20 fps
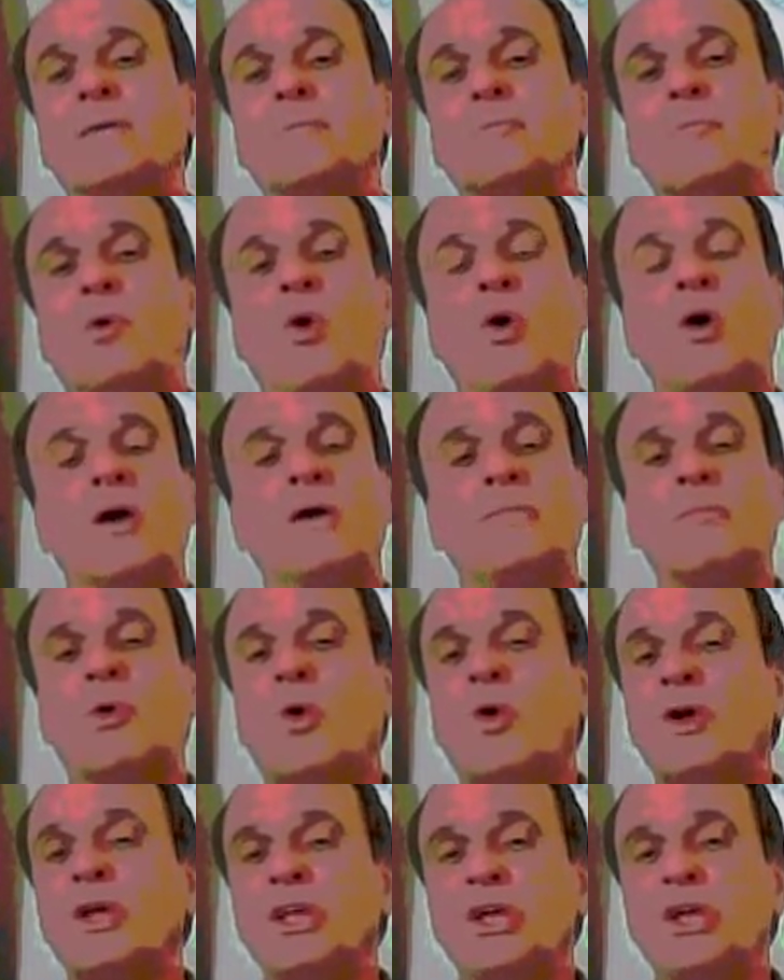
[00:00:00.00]
More and
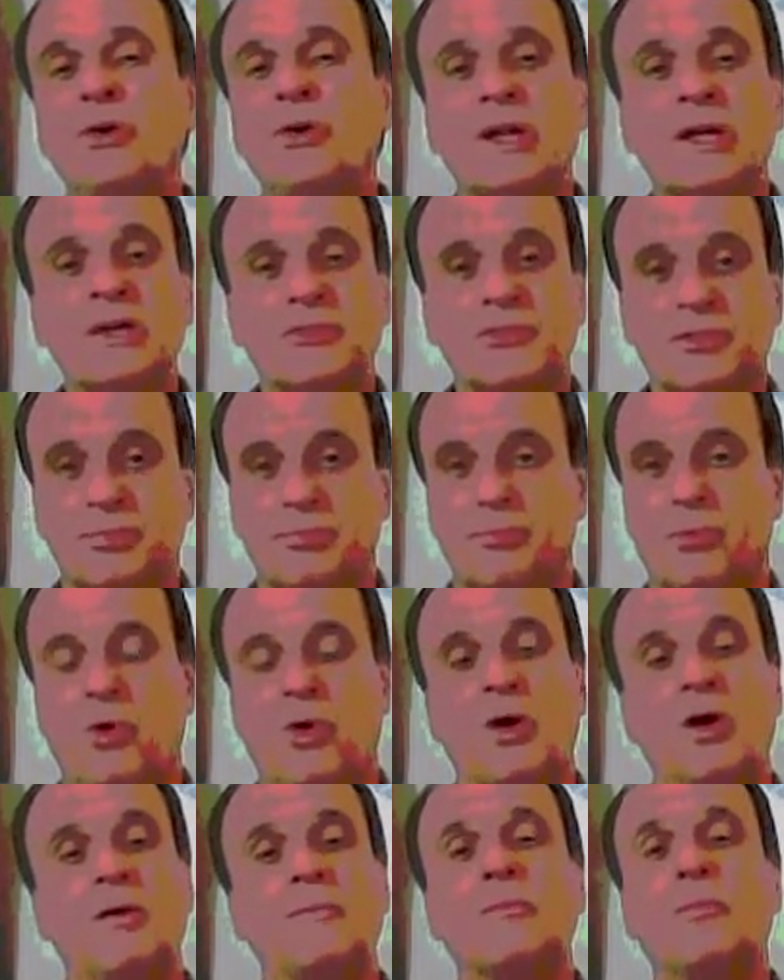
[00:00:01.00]
more units,
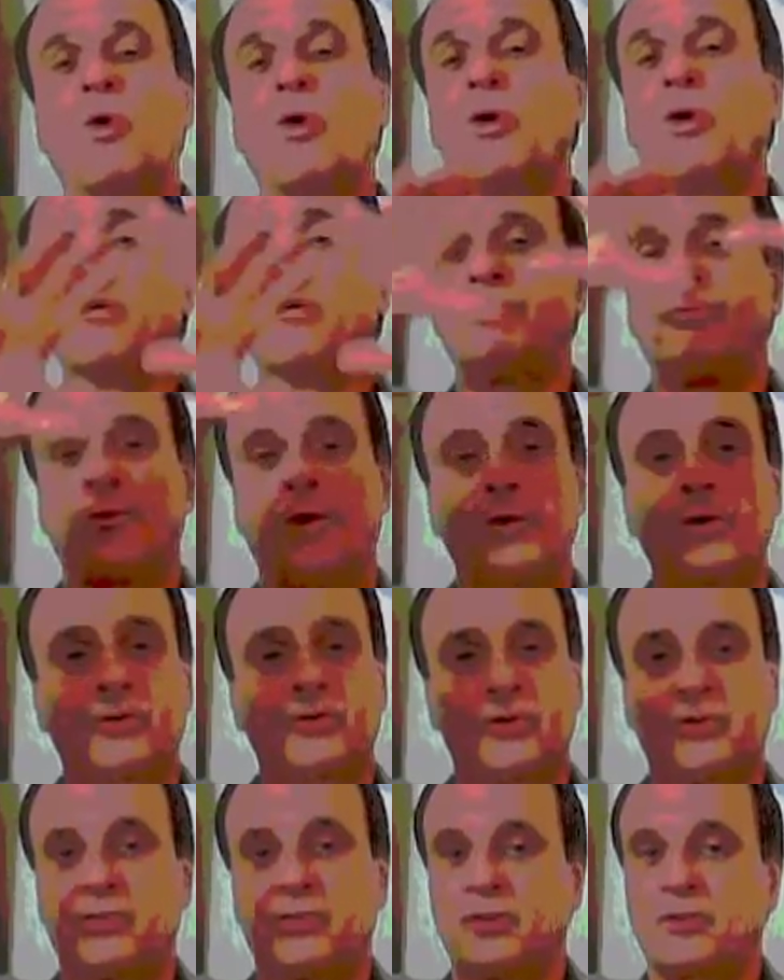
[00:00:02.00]
more and more
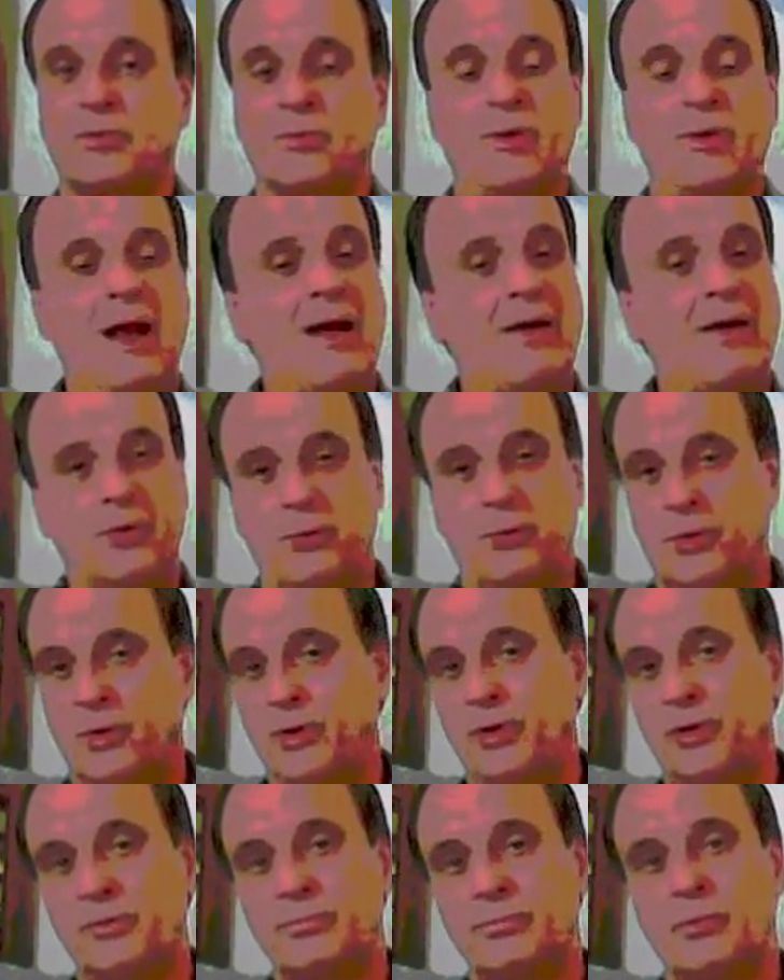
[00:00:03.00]
fortresses around the
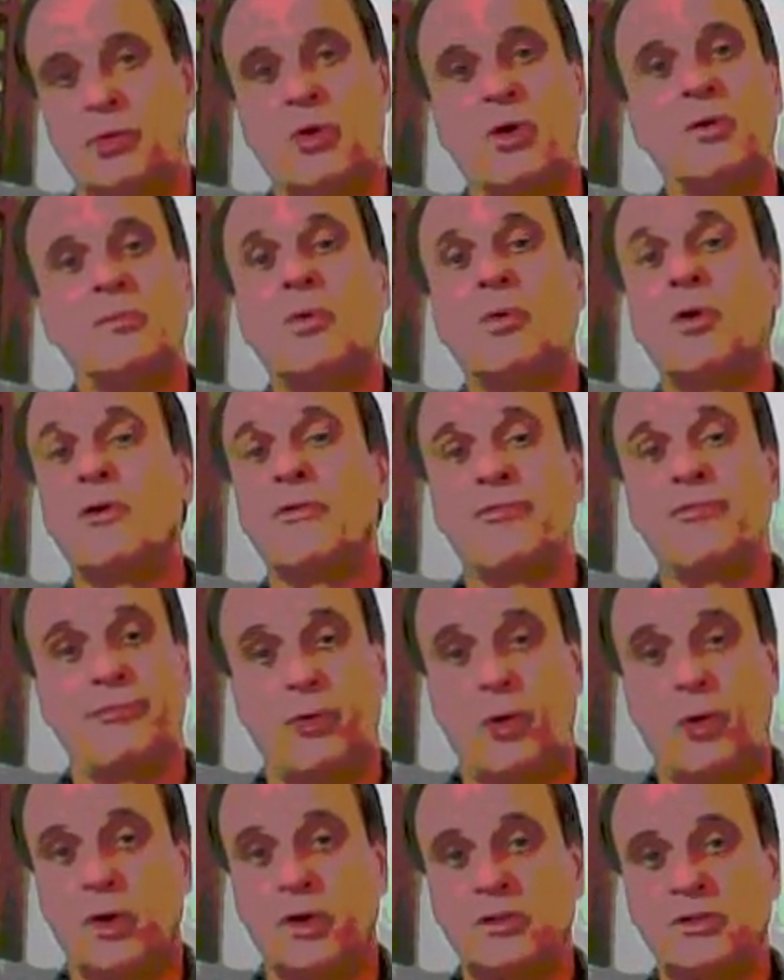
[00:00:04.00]
world, more and more
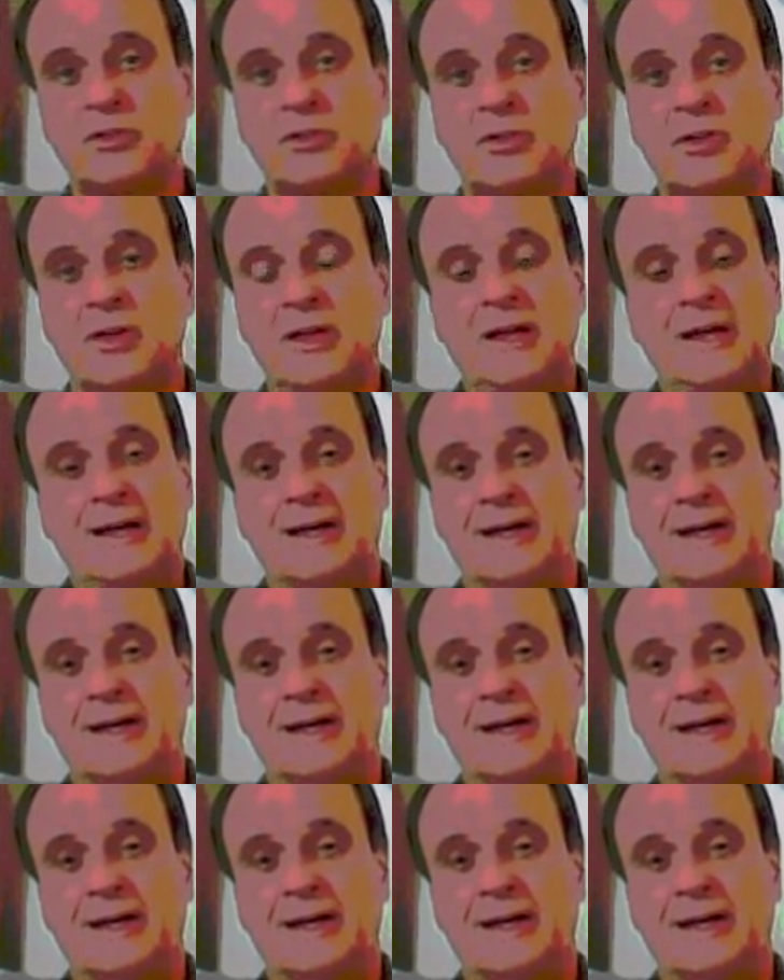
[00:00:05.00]
forts.